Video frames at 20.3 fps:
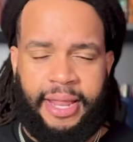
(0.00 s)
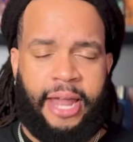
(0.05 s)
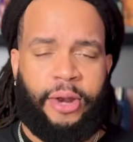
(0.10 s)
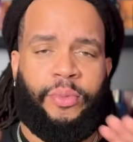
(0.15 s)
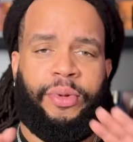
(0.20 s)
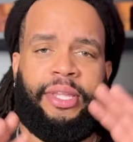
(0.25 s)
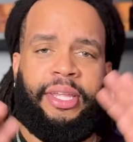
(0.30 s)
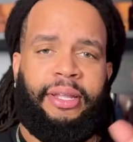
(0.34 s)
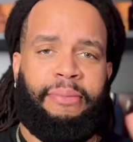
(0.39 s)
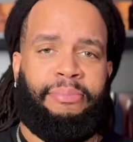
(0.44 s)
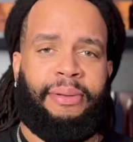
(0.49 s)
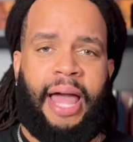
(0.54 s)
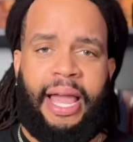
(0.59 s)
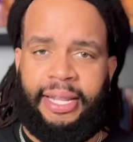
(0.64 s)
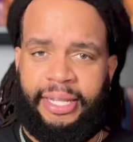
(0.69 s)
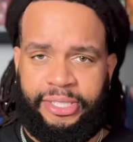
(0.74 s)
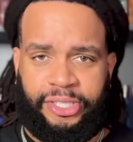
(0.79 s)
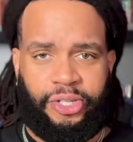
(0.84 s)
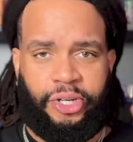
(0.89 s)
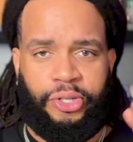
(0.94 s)
I don't want to get
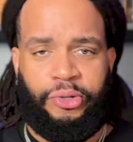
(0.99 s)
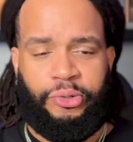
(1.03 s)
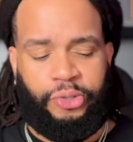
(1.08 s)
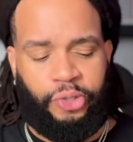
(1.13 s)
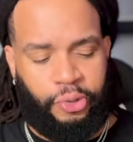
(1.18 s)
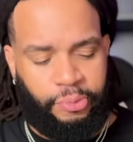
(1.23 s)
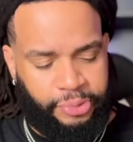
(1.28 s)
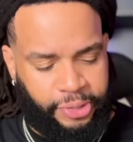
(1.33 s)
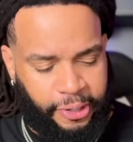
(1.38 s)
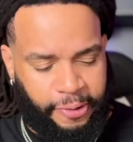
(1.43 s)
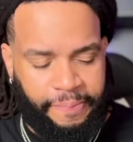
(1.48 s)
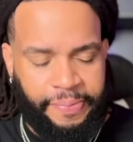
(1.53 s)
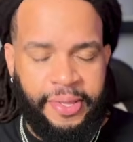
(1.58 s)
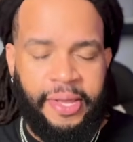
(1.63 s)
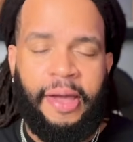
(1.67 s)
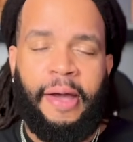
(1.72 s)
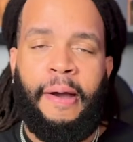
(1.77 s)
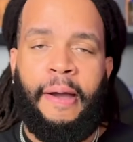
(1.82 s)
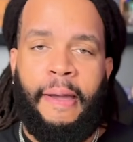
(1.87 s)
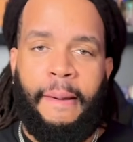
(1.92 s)
blacklisted on YouTube. So
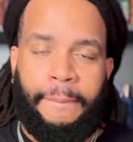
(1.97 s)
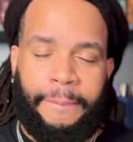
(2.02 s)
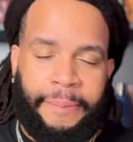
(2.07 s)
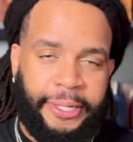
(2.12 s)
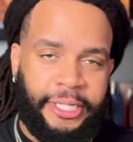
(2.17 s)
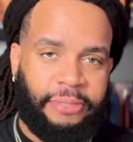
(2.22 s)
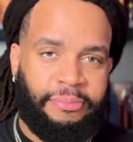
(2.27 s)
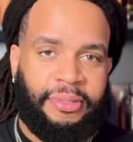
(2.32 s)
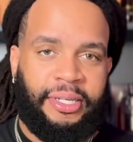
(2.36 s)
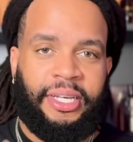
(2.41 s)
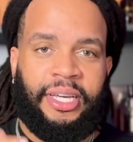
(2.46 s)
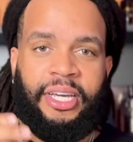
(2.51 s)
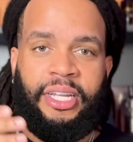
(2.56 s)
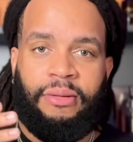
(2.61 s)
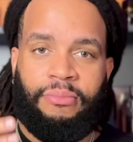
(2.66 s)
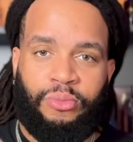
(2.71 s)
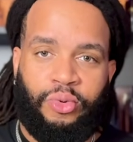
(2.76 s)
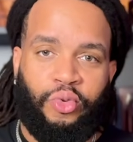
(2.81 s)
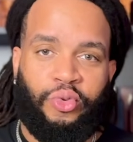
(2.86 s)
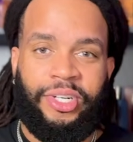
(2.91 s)
it puts me in
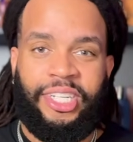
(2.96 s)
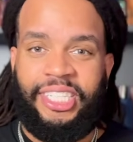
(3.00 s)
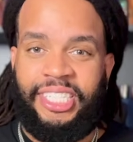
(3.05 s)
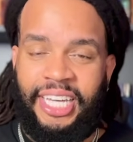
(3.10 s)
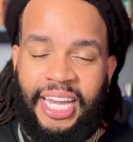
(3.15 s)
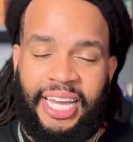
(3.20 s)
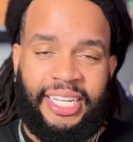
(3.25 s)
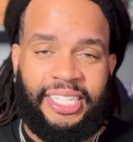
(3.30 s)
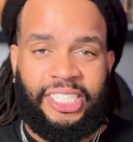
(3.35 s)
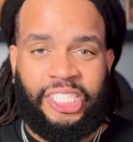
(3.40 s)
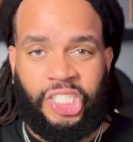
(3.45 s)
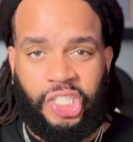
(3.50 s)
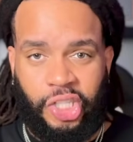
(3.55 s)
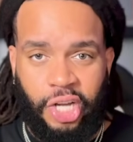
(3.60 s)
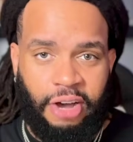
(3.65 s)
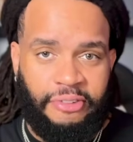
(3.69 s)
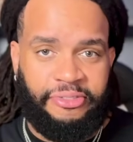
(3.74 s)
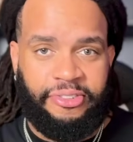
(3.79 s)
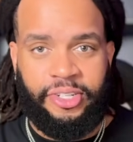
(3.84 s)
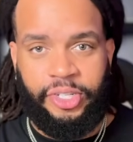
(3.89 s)
a mood to get
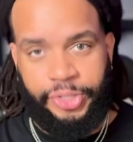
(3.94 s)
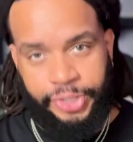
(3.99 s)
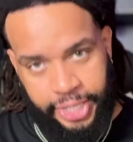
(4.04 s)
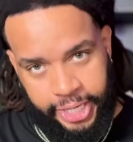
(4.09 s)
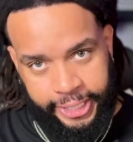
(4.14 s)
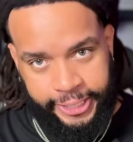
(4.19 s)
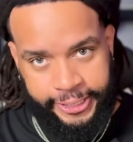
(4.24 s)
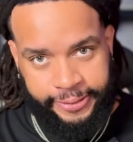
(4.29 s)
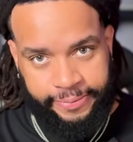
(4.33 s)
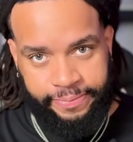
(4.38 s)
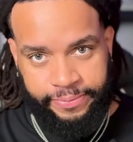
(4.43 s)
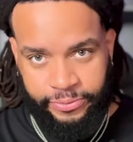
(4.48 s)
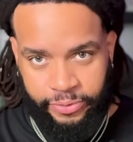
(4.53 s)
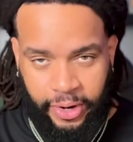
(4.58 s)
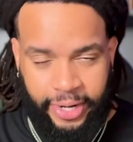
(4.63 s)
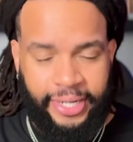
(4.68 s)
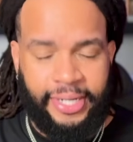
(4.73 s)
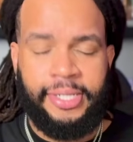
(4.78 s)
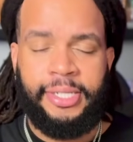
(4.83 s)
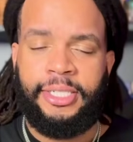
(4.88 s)
stuff done,
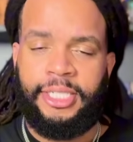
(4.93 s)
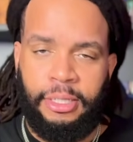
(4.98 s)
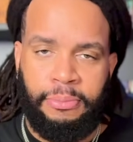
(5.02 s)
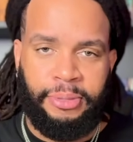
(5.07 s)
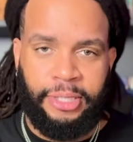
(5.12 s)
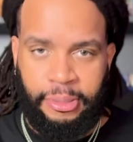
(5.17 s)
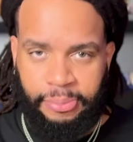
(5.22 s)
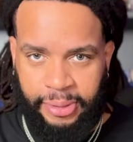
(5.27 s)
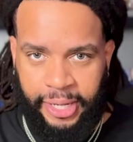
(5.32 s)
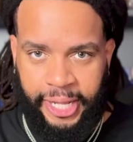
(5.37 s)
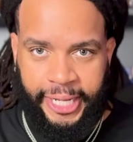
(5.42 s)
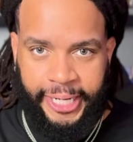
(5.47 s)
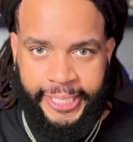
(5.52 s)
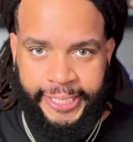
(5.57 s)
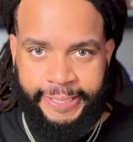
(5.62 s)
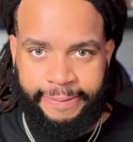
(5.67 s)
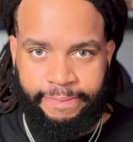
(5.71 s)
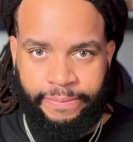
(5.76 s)
right? Simple and plain.